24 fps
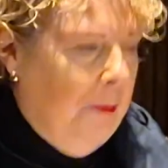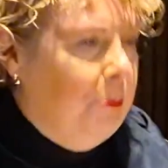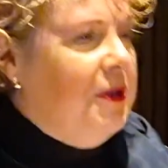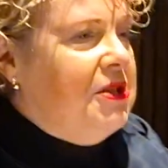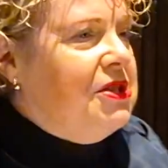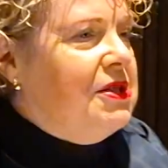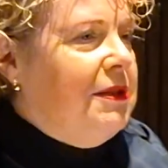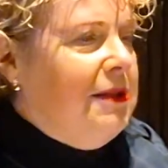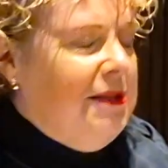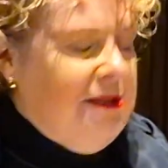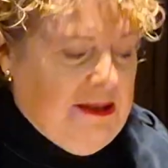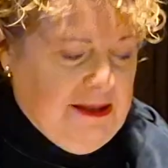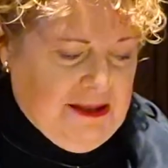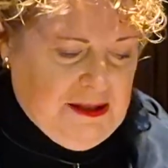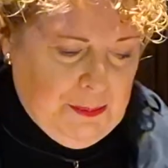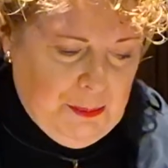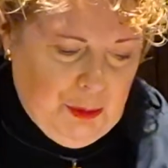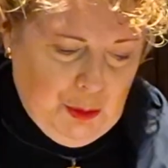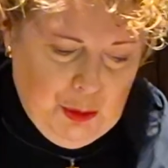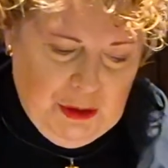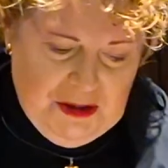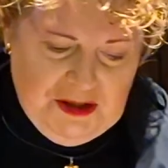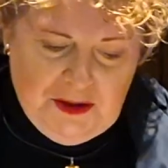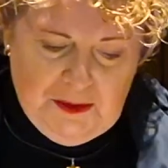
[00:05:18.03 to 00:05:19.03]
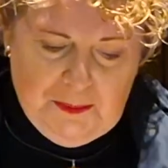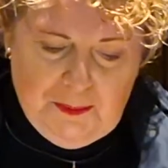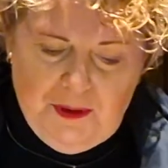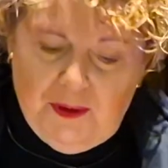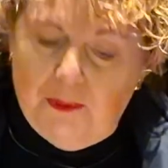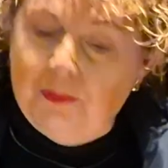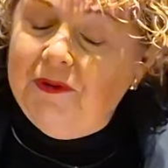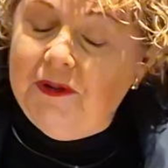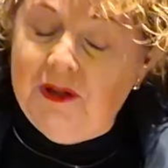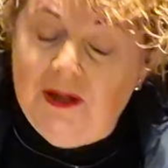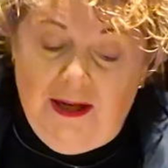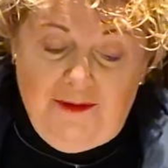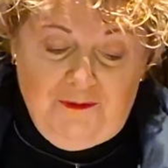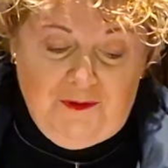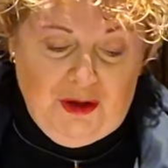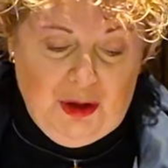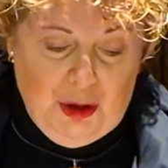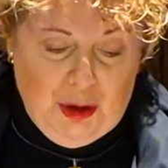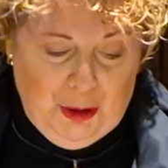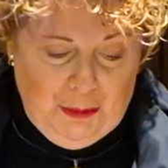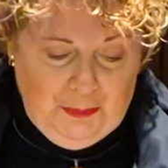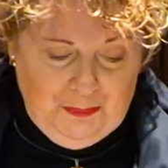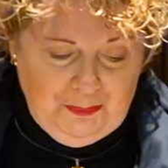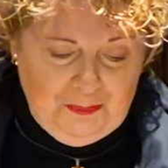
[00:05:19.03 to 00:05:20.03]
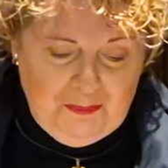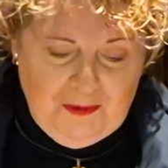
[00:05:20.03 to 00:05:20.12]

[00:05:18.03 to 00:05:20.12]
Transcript: Visually disappointed, but you never know.